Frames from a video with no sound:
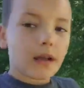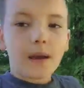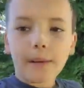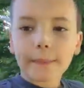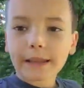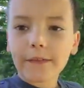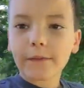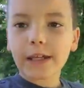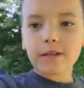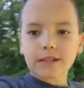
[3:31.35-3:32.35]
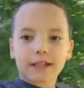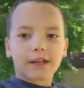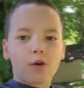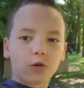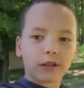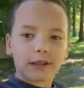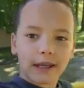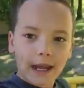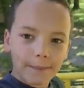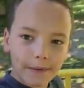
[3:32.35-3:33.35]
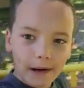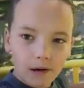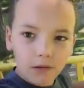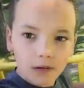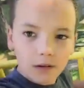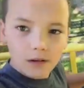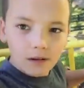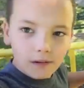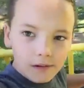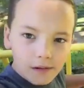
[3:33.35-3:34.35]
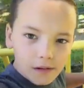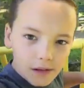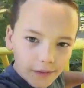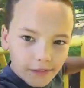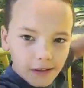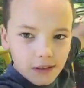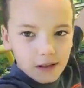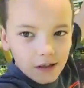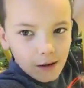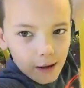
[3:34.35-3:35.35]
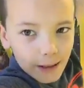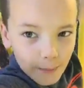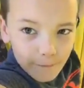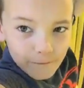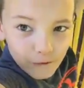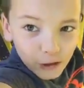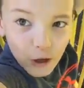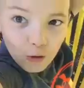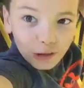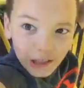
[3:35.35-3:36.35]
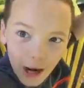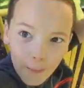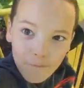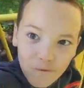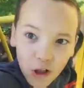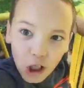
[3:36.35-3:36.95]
Update videos, I like holding the camera out like this, and I'm floating. But